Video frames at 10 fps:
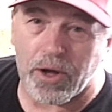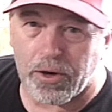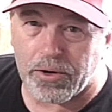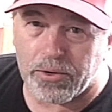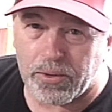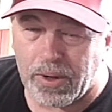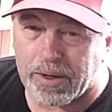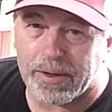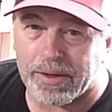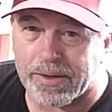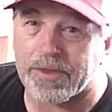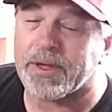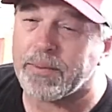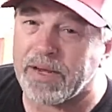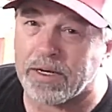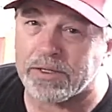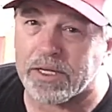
know the thumbnail is